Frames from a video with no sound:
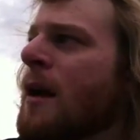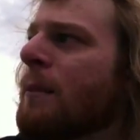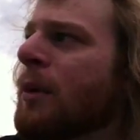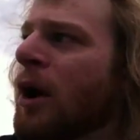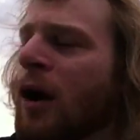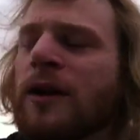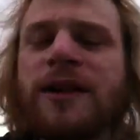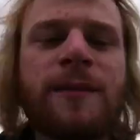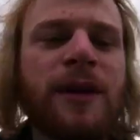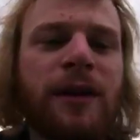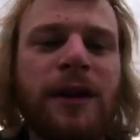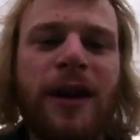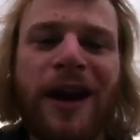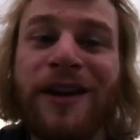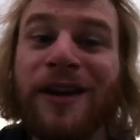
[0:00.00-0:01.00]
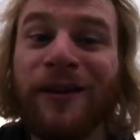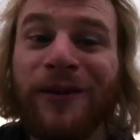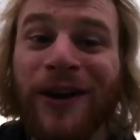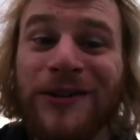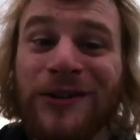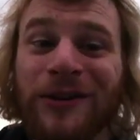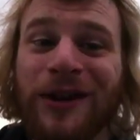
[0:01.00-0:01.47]
But ultimately, any
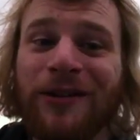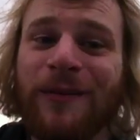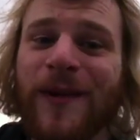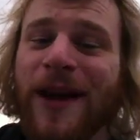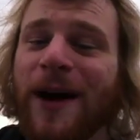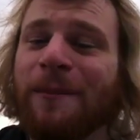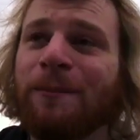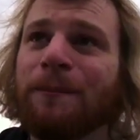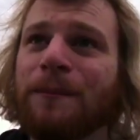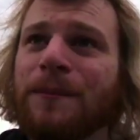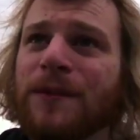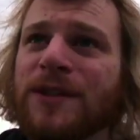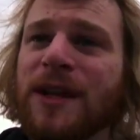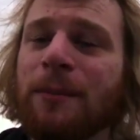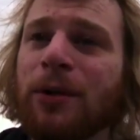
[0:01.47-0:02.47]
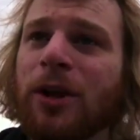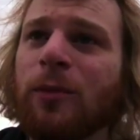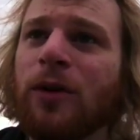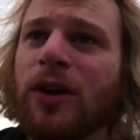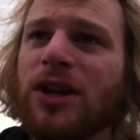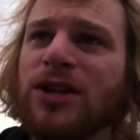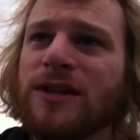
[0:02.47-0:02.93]
advice you give me, I'm
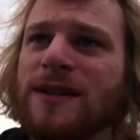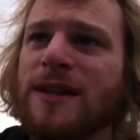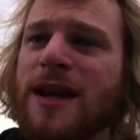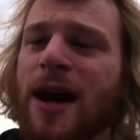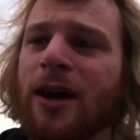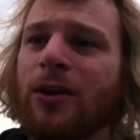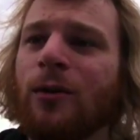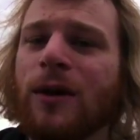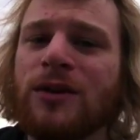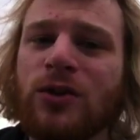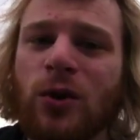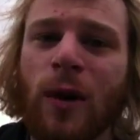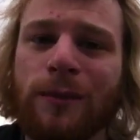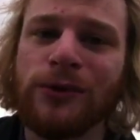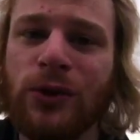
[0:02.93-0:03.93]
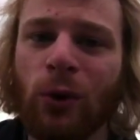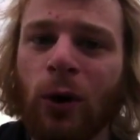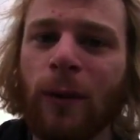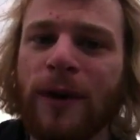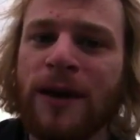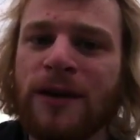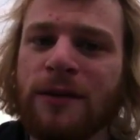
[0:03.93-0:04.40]
subliminally just not going to
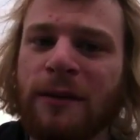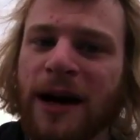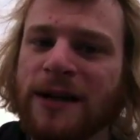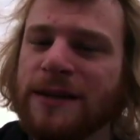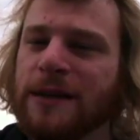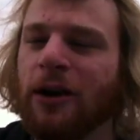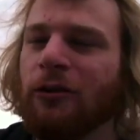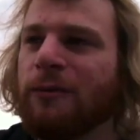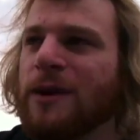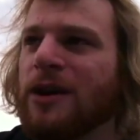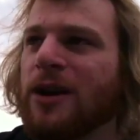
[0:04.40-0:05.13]
absorb into myself,